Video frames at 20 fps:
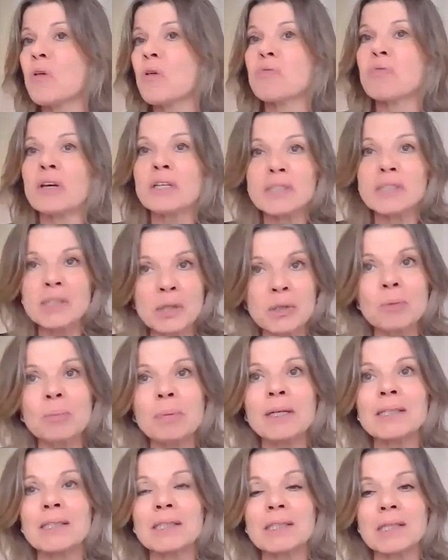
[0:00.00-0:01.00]
There's going to
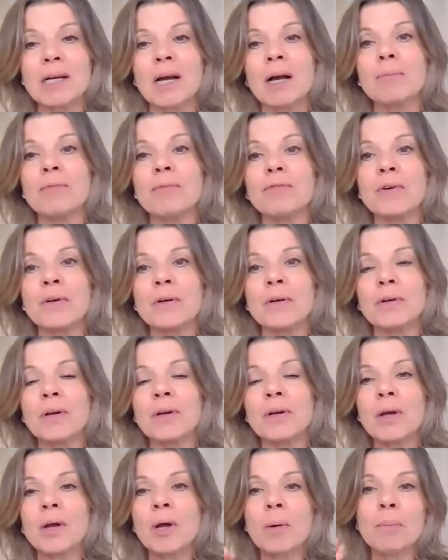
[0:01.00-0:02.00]
be discomfort,
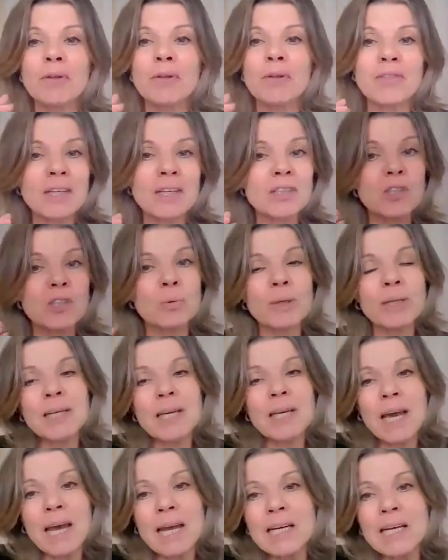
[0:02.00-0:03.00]
but then to
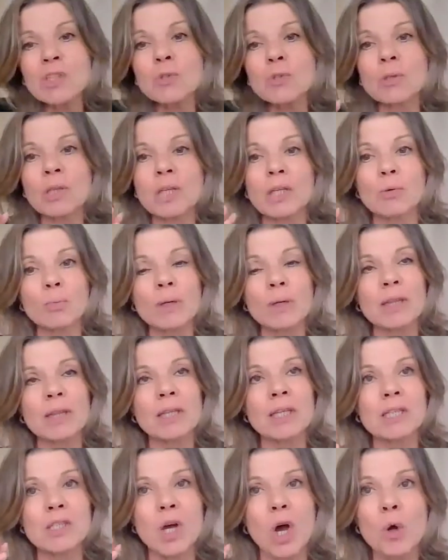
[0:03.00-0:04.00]
engage with it with
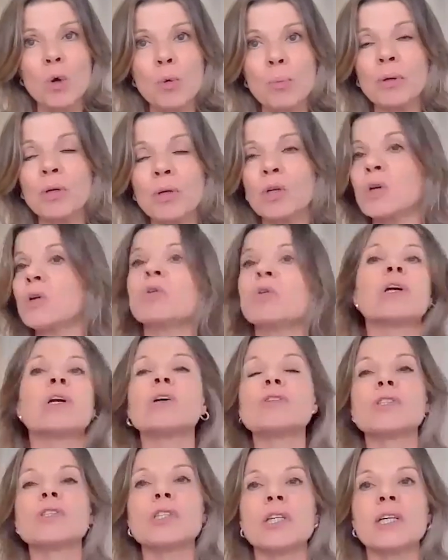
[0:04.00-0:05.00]
this open
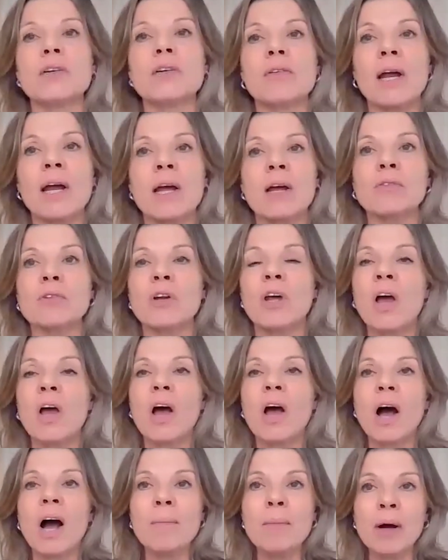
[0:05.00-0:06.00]
curiosity around,
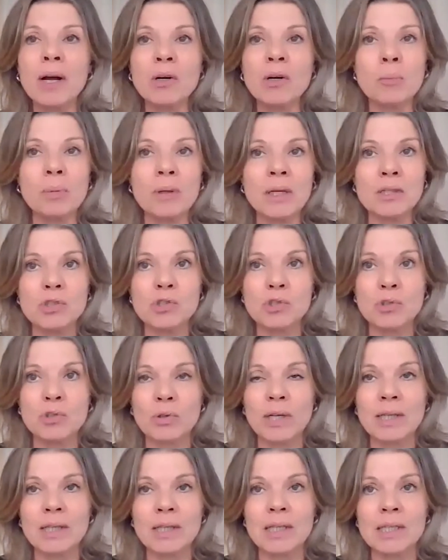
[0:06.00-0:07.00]
I might not be
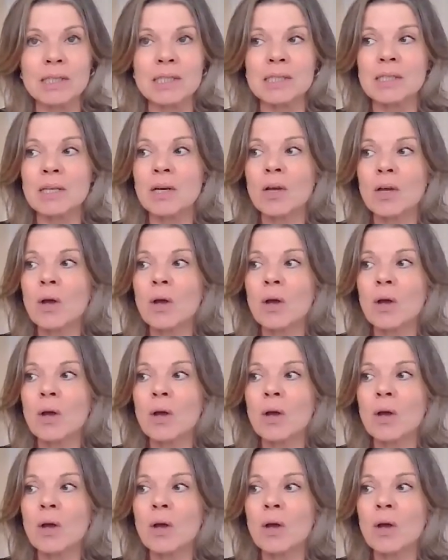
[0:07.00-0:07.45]
enjoying this,